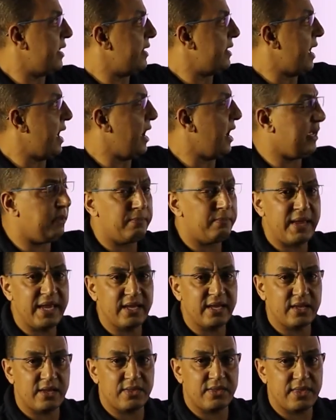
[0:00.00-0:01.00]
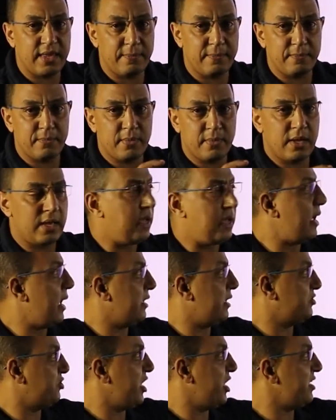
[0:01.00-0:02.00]
I make them,
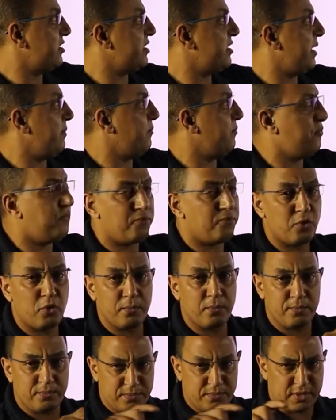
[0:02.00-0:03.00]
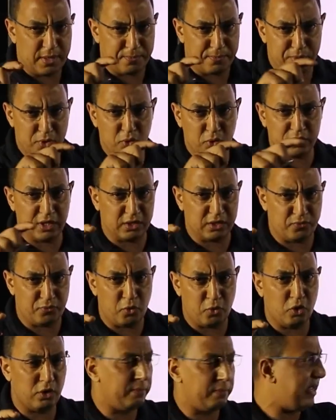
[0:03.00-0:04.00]
change them from the product
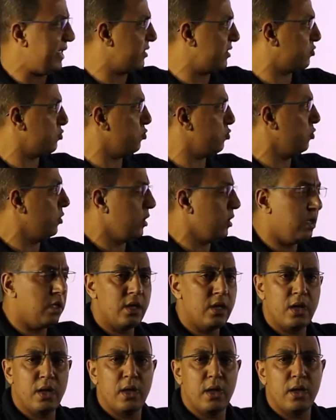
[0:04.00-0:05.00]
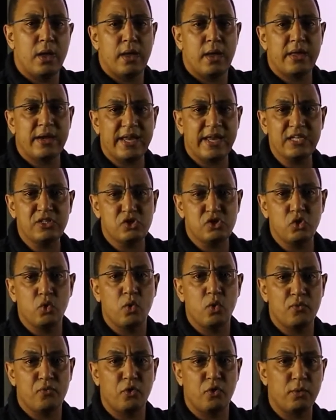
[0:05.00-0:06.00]
form into
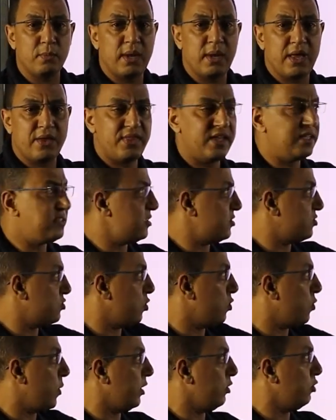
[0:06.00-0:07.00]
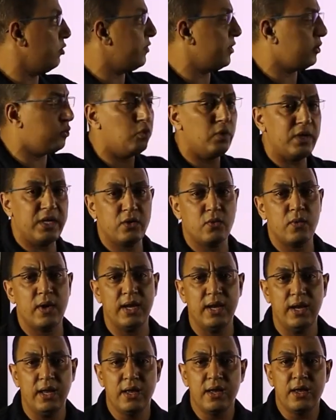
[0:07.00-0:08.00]
ratio form like this. So 1 over 2
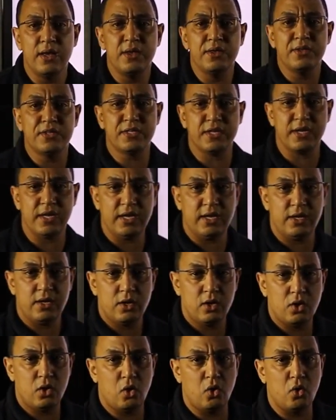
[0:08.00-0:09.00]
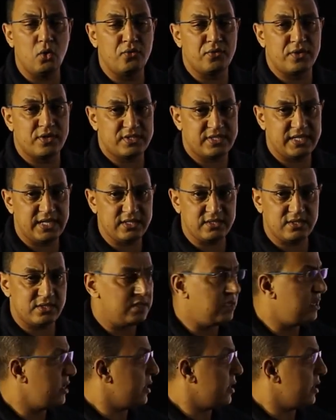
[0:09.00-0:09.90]
equal 3 over 6.